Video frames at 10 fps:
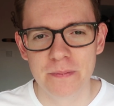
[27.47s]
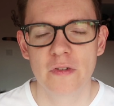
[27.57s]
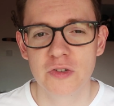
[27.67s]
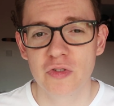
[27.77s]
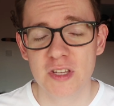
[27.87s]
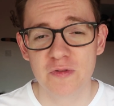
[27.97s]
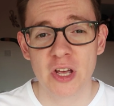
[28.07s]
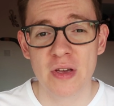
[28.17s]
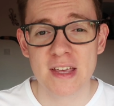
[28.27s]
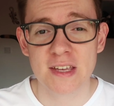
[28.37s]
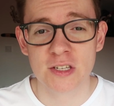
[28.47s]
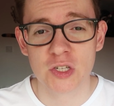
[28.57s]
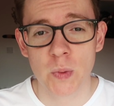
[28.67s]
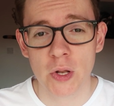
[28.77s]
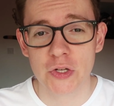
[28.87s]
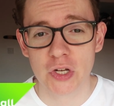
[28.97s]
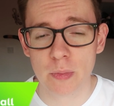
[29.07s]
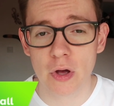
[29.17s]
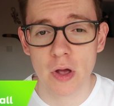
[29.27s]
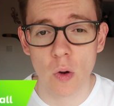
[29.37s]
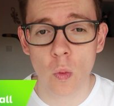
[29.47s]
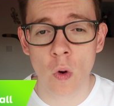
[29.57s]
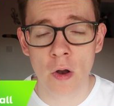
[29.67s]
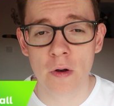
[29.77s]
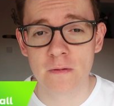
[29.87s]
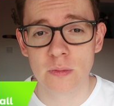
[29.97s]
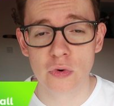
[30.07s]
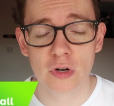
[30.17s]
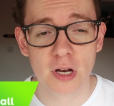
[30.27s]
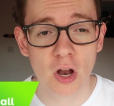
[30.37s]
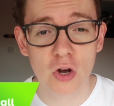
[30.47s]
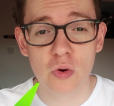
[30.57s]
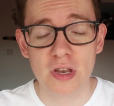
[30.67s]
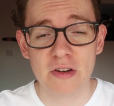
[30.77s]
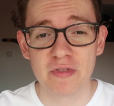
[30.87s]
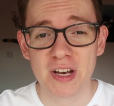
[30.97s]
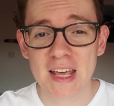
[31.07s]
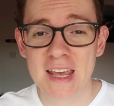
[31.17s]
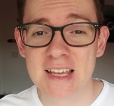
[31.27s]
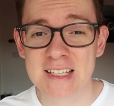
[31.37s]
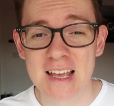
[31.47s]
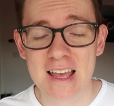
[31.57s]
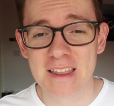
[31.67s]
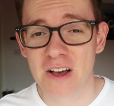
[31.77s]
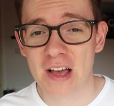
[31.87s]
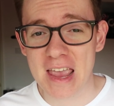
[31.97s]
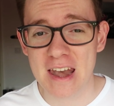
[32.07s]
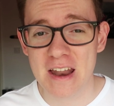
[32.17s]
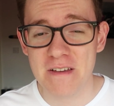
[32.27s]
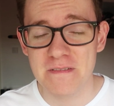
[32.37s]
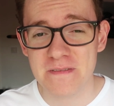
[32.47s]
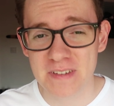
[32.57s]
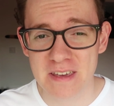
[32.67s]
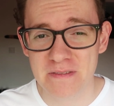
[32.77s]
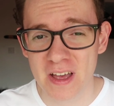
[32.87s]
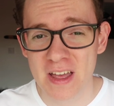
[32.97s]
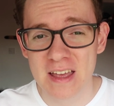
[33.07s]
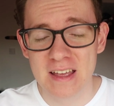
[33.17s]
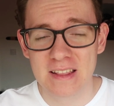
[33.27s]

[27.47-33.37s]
But first of all, this video is sponsored by OneFootball, and like all the different leagues that are in FIFA,